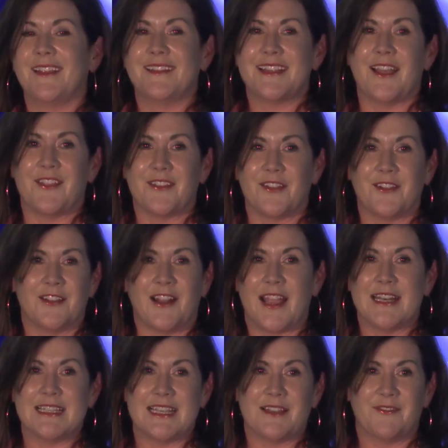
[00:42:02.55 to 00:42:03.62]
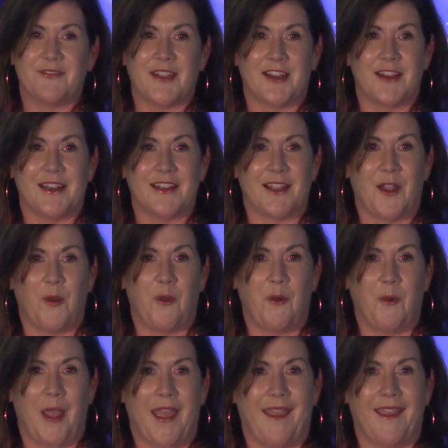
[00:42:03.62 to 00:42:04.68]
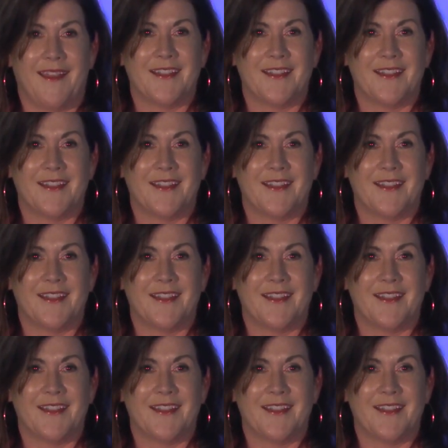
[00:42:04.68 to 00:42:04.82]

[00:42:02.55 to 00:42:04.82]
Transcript: tell the good idea fairy to go away.